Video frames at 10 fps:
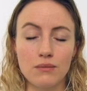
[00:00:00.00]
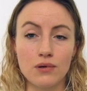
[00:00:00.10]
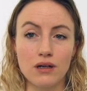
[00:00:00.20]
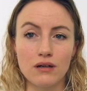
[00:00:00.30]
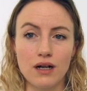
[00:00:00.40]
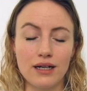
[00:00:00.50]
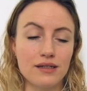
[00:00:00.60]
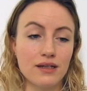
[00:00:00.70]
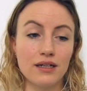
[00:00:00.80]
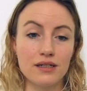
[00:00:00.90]
I
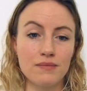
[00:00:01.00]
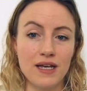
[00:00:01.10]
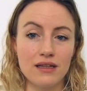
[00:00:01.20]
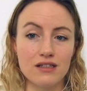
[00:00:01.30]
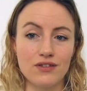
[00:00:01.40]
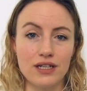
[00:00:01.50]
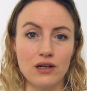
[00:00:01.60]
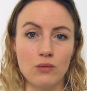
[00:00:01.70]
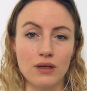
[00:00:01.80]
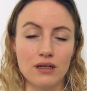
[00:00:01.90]
decided to make this
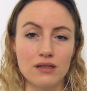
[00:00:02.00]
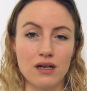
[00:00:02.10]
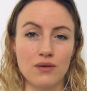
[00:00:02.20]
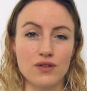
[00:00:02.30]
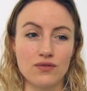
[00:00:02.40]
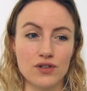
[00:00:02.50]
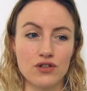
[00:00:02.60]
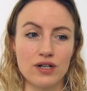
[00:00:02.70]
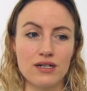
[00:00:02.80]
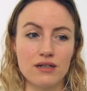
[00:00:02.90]
video because I was
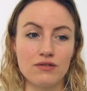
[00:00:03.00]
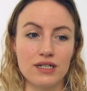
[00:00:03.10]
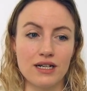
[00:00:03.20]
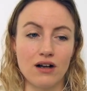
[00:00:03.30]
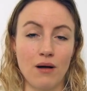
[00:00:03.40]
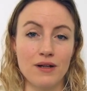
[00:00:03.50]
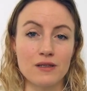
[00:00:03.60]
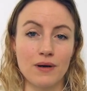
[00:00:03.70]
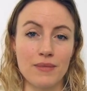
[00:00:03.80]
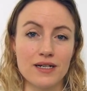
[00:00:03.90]
frustrated reading comments
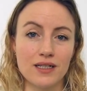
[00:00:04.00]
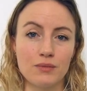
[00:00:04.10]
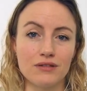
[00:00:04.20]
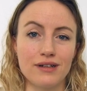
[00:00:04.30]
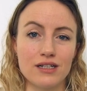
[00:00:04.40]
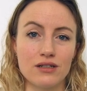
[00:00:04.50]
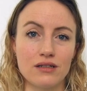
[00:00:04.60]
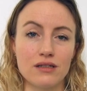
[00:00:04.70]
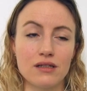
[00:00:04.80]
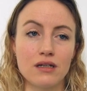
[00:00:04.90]
by medical
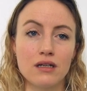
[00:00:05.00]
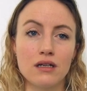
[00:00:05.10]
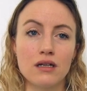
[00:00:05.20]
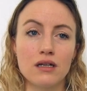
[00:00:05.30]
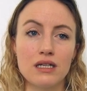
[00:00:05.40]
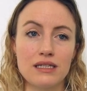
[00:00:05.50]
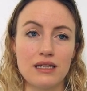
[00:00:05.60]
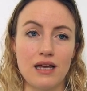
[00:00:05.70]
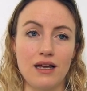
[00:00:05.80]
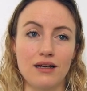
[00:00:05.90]
professionals
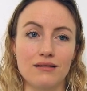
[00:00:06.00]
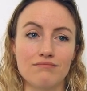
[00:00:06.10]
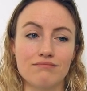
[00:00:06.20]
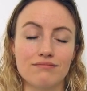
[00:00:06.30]
saying